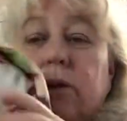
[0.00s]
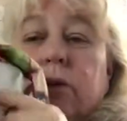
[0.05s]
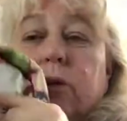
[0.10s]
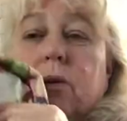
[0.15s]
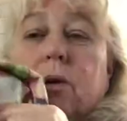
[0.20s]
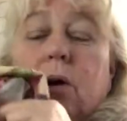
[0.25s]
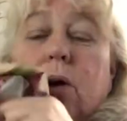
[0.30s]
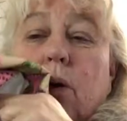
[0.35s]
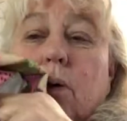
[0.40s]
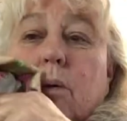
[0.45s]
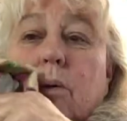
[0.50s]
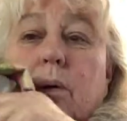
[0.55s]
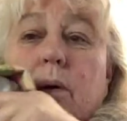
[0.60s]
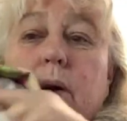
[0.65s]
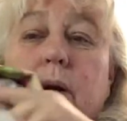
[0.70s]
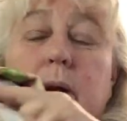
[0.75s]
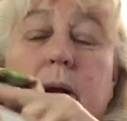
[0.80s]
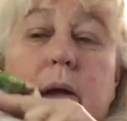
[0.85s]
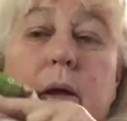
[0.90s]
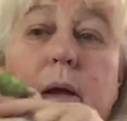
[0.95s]
So
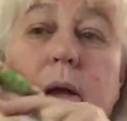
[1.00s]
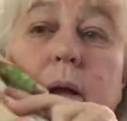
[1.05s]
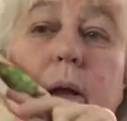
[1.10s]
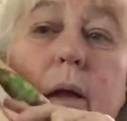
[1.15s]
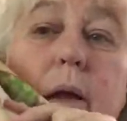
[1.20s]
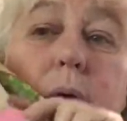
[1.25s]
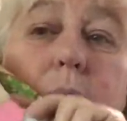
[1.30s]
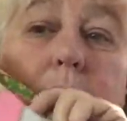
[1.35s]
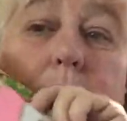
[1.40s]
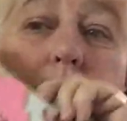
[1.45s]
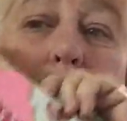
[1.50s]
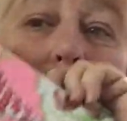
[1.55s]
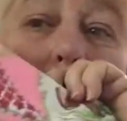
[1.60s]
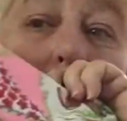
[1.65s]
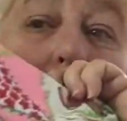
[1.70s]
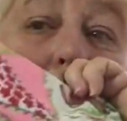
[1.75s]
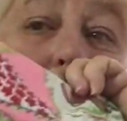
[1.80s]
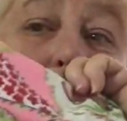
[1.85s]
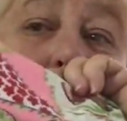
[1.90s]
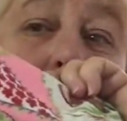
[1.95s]

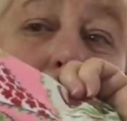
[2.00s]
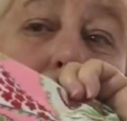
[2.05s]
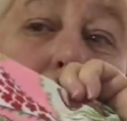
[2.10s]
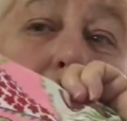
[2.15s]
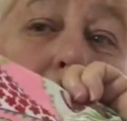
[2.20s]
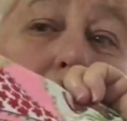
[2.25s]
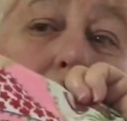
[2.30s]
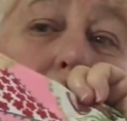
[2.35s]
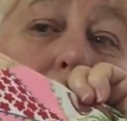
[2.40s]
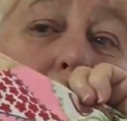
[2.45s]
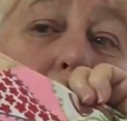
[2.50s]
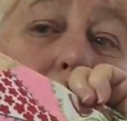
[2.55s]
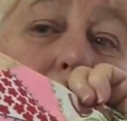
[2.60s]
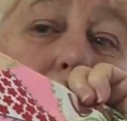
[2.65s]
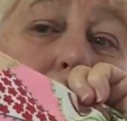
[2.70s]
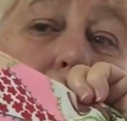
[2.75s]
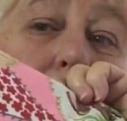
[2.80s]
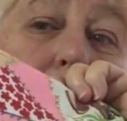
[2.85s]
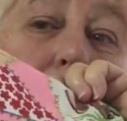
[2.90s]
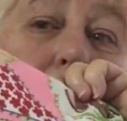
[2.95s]
I think
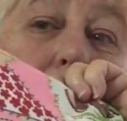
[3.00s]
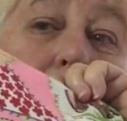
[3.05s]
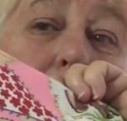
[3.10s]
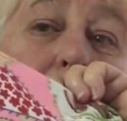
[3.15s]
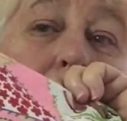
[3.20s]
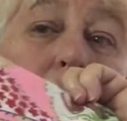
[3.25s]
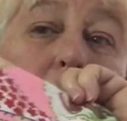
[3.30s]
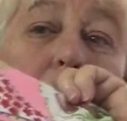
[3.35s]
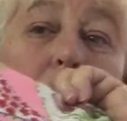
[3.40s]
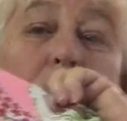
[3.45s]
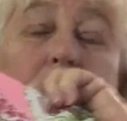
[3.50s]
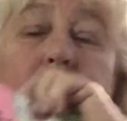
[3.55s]
I will